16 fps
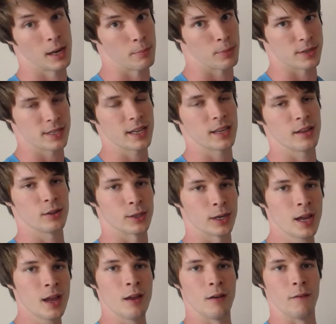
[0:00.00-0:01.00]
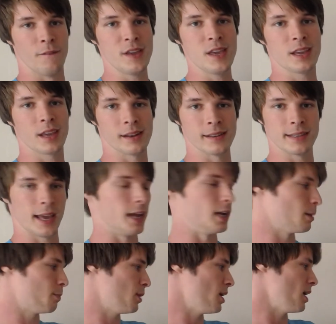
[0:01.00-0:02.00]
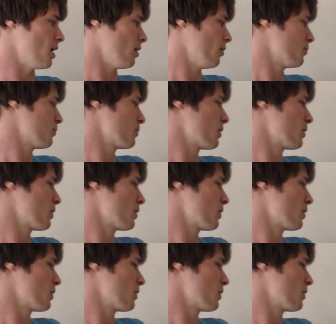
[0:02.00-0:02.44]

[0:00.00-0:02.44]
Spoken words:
In particular, V contained P.